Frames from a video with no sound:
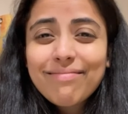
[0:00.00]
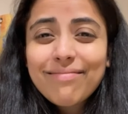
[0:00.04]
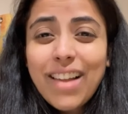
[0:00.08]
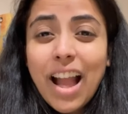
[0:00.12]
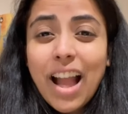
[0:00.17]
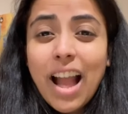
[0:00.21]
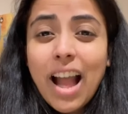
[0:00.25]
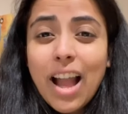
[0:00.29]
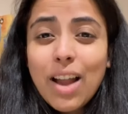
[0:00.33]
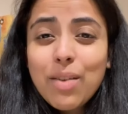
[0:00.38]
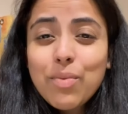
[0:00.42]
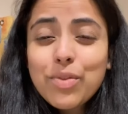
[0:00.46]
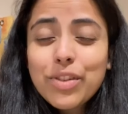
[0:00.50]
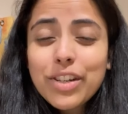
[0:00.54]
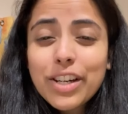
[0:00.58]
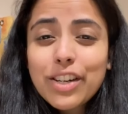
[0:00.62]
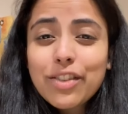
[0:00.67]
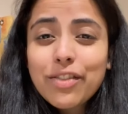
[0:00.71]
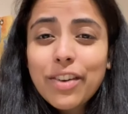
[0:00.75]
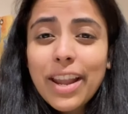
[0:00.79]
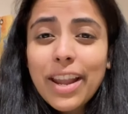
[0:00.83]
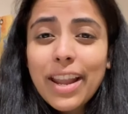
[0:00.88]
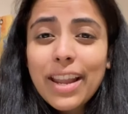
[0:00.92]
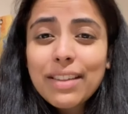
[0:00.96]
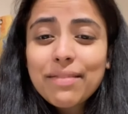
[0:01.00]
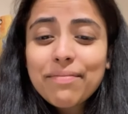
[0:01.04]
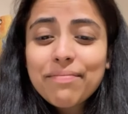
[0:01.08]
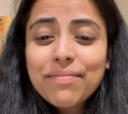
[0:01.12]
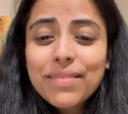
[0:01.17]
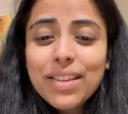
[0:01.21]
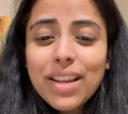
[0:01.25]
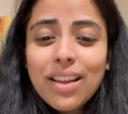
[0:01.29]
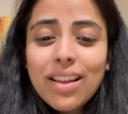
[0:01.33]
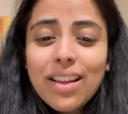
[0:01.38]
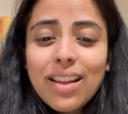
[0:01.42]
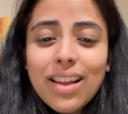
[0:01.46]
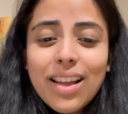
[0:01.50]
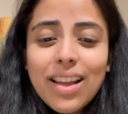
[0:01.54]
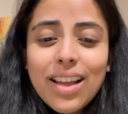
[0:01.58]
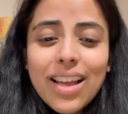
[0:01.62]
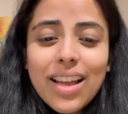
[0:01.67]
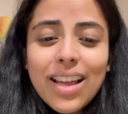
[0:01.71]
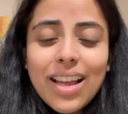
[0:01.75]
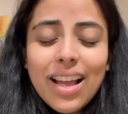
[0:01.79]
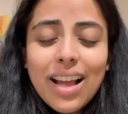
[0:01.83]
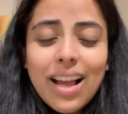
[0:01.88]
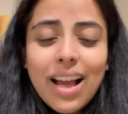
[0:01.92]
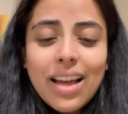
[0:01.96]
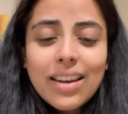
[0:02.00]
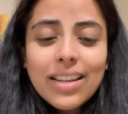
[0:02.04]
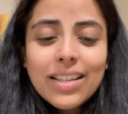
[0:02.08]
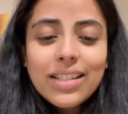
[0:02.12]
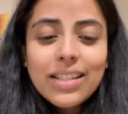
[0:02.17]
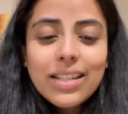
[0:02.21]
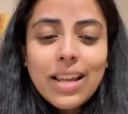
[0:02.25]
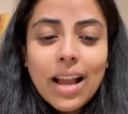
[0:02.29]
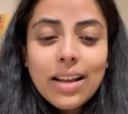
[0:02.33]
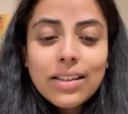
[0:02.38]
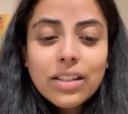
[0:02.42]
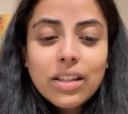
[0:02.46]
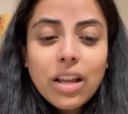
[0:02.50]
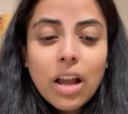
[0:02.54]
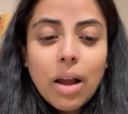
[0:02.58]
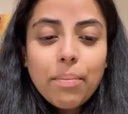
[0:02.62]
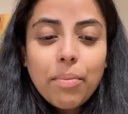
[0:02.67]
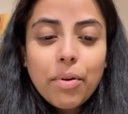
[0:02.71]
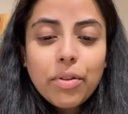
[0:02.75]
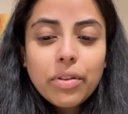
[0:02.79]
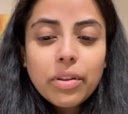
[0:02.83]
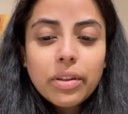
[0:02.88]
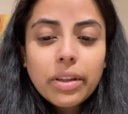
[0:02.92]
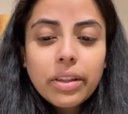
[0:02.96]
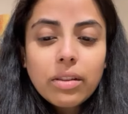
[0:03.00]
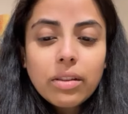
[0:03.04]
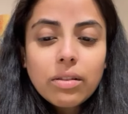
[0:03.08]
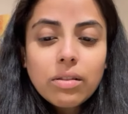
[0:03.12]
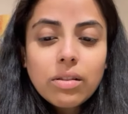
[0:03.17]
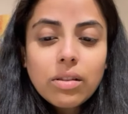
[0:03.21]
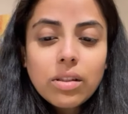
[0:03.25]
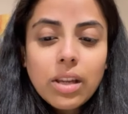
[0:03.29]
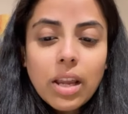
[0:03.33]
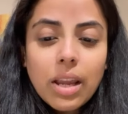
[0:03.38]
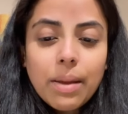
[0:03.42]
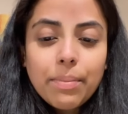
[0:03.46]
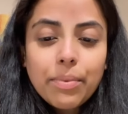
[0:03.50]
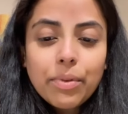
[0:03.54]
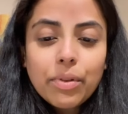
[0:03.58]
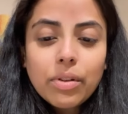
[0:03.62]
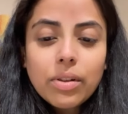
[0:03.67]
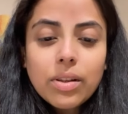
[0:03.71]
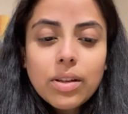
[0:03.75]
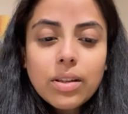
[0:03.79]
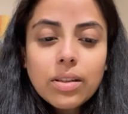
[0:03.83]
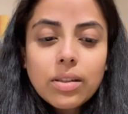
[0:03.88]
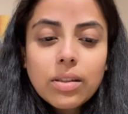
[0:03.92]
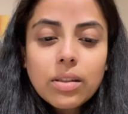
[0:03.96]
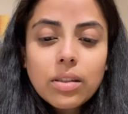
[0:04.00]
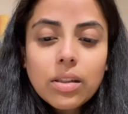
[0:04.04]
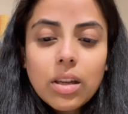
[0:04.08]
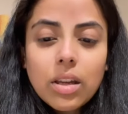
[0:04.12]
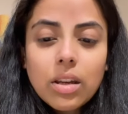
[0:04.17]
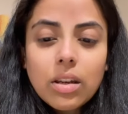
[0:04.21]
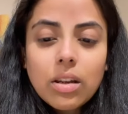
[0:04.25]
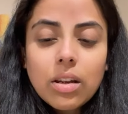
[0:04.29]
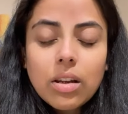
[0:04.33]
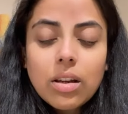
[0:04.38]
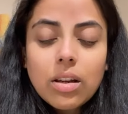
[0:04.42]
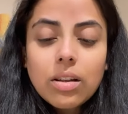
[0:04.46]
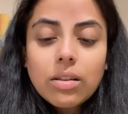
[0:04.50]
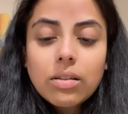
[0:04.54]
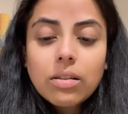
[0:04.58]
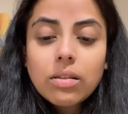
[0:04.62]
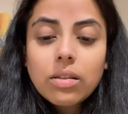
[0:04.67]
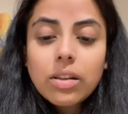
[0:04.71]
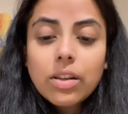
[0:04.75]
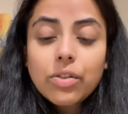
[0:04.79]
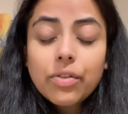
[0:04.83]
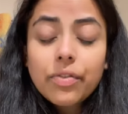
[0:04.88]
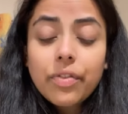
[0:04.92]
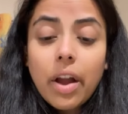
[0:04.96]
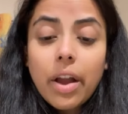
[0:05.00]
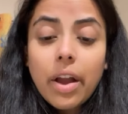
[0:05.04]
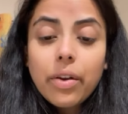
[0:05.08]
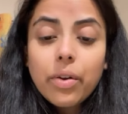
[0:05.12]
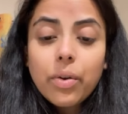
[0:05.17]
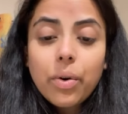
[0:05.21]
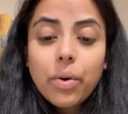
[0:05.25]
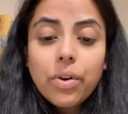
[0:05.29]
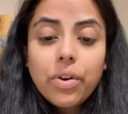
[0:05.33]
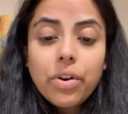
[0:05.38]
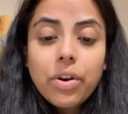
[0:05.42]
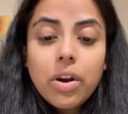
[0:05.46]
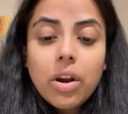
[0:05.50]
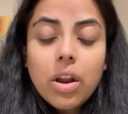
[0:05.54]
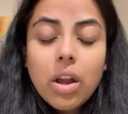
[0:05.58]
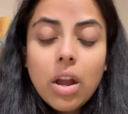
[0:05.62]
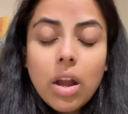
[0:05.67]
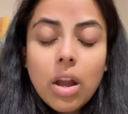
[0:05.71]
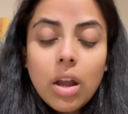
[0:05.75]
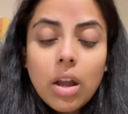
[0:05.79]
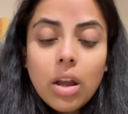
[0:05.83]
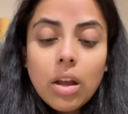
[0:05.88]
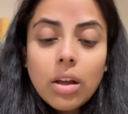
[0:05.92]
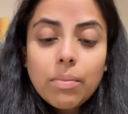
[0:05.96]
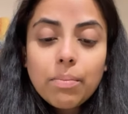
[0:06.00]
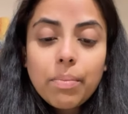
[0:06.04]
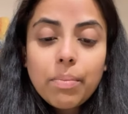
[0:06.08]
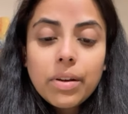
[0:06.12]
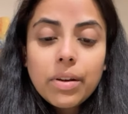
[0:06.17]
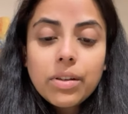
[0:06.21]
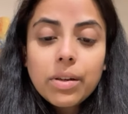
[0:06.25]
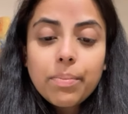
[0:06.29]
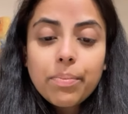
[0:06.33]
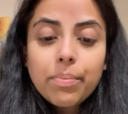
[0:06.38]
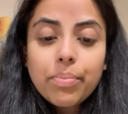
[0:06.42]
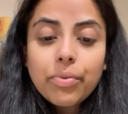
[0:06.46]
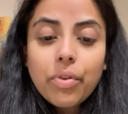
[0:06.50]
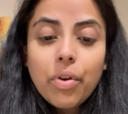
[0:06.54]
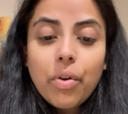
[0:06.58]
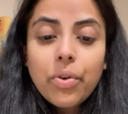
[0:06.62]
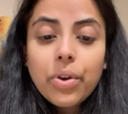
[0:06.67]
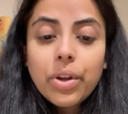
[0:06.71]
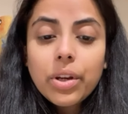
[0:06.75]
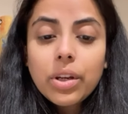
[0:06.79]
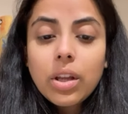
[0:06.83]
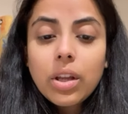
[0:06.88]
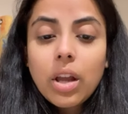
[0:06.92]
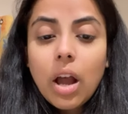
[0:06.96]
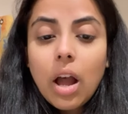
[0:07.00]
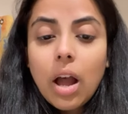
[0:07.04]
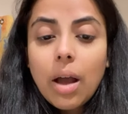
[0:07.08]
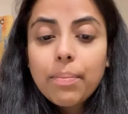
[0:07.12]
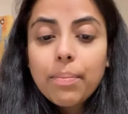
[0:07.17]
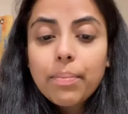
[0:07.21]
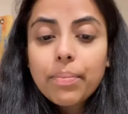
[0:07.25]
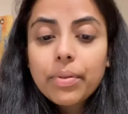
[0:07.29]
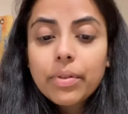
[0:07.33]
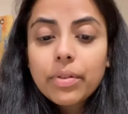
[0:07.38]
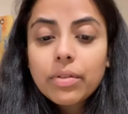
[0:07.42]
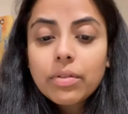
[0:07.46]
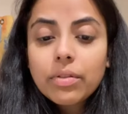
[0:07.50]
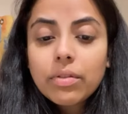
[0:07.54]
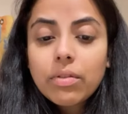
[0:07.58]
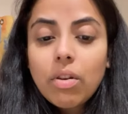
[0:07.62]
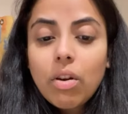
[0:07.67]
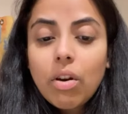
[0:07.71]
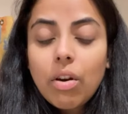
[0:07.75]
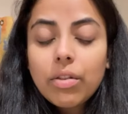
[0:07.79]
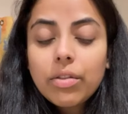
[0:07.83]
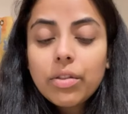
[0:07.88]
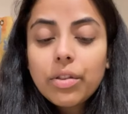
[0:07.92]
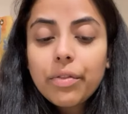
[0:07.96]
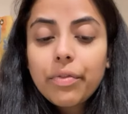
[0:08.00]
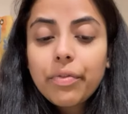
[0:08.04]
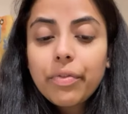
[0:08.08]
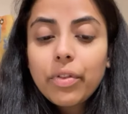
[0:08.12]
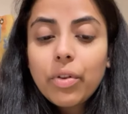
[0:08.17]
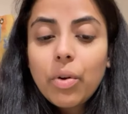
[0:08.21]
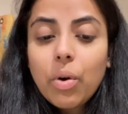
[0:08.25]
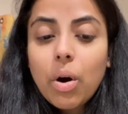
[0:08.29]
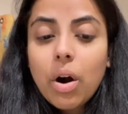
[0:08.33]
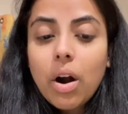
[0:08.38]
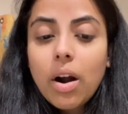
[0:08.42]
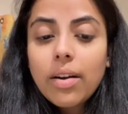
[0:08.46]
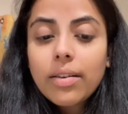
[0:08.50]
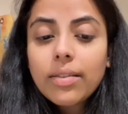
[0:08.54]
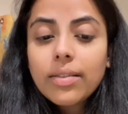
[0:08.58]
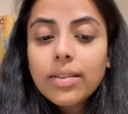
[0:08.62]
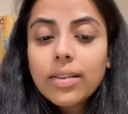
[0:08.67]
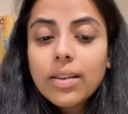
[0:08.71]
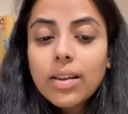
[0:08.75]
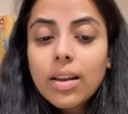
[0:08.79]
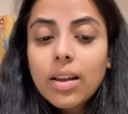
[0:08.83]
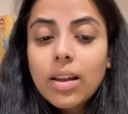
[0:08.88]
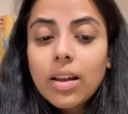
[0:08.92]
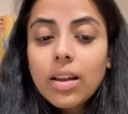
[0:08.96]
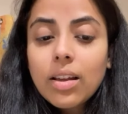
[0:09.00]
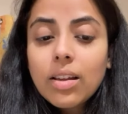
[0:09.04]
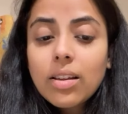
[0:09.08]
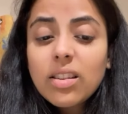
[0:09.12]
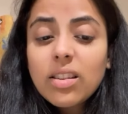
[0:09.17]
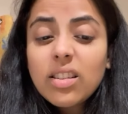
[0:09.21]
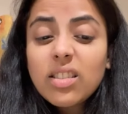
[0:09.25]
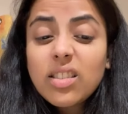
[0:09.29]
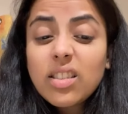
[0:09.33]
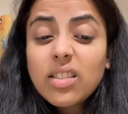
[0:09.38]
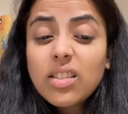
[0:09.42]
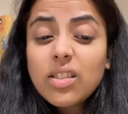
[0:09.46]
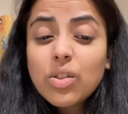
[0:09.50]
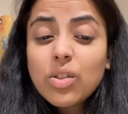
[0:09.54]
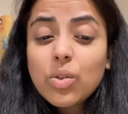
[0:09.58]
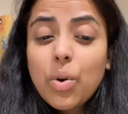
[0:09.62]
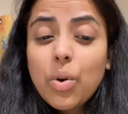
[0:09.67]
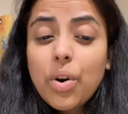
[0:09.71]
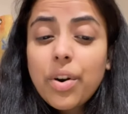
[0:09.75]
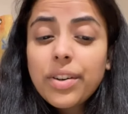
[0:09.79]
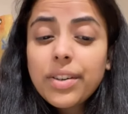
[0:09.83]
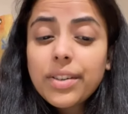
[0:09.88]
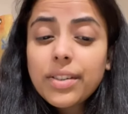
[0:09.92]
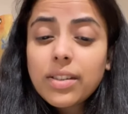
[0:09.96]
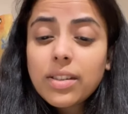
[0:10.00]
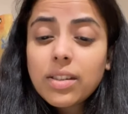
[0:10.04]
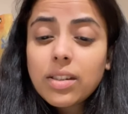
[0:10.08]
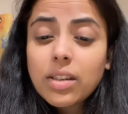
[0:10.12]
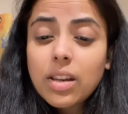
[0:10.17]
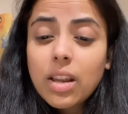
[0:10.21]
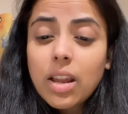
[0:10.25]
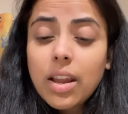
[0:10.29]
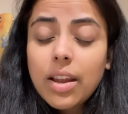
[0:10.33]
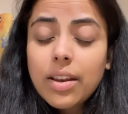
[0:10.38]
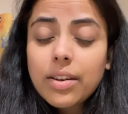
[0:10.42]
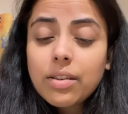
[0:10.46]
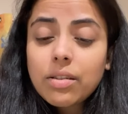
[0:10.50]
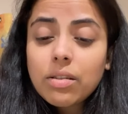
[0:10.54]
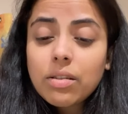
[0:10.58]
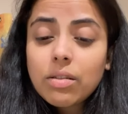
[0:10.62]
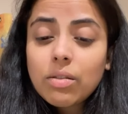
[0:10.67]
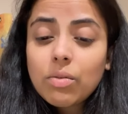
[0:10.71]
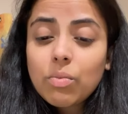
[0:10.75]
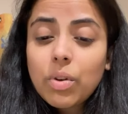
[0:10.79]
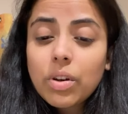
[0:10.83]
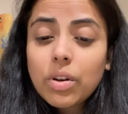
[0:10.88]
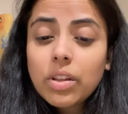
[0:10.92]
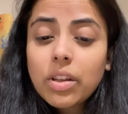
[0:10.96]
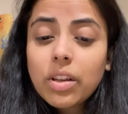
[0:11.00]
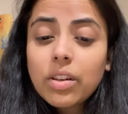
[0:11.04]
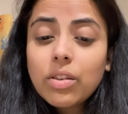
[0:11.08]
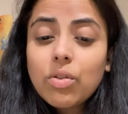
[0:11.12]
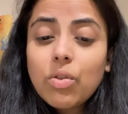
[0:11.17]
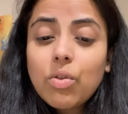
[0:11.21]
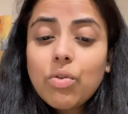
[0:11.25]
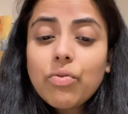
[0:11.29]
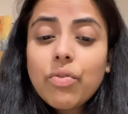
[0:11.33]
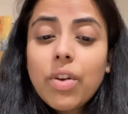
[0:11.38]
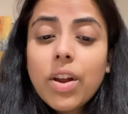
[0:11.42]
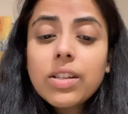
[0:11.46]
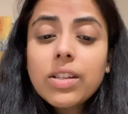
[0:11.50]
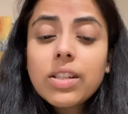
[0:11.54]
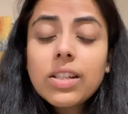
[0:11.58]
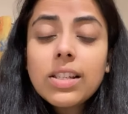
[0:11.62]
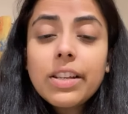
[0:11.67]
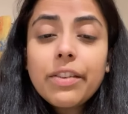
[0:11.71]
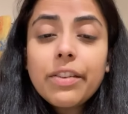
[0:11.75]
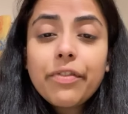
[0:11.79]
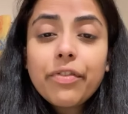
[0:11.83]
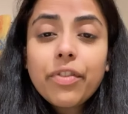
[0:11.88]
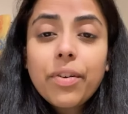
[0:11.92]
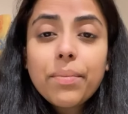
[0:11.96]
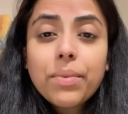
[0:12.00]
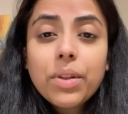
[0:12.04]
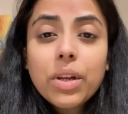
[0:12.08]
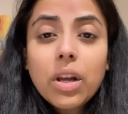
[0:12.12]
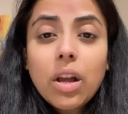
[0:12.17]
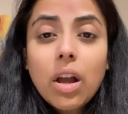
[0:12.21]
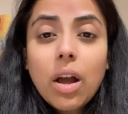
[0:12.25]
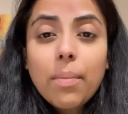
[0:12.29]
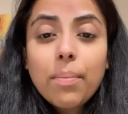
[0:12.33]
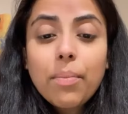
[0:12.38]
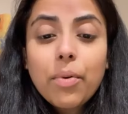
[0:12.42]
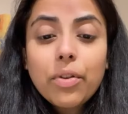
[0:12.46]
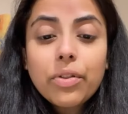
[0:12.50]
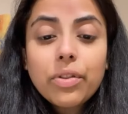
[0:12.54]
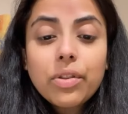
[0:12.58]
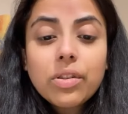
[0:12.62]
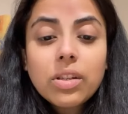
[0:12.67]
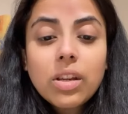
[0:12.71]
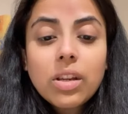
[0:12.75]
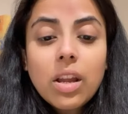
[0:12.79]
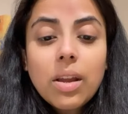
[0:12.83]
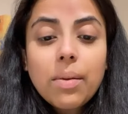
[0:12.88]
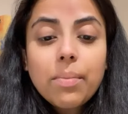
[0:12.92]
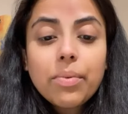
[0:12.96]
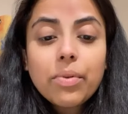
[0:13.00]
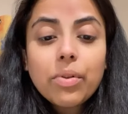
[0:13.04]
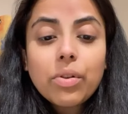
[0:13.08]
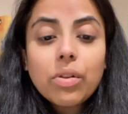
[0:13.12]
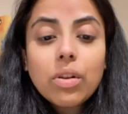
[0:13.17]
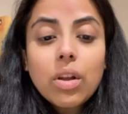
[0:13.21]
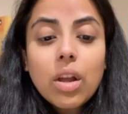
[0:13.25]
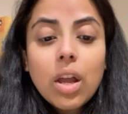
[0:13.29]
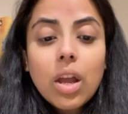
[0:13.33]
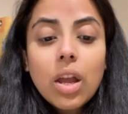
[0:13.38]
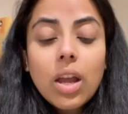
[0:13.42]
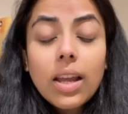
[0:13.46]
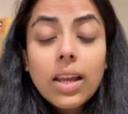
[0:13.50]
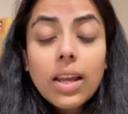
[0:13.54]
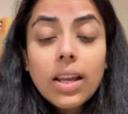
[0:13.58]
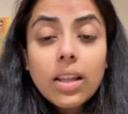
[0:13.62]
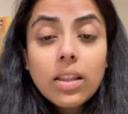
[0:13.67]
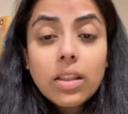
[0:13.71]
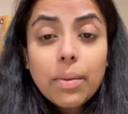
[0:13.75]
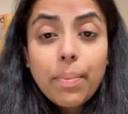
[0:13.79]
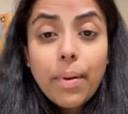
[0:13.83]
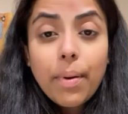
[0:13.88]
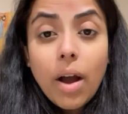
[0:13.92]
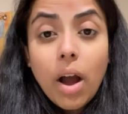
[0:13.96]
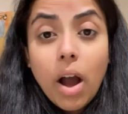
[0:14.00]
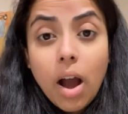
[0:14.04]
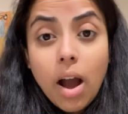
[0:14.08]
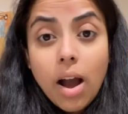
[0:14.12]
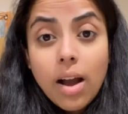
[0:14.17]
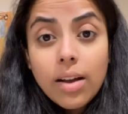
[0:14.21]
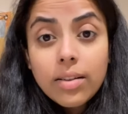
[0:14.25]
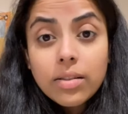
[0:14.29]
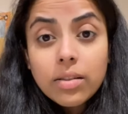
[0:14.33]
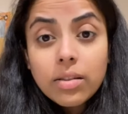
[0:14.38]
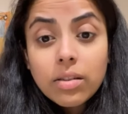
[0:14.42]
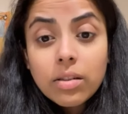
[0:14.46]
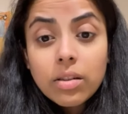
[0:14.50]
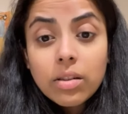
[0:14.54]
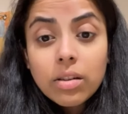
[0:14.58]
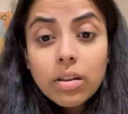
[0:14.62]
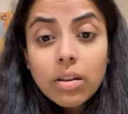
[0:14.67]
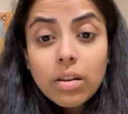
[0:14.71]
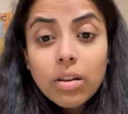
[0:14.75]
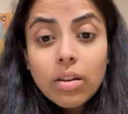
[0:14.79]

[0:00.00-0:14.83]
I would agree. An intact cup on the table is in a state of high order, but a broken cup on the floor is a disordered state. One can go readily from the cup on the table in the past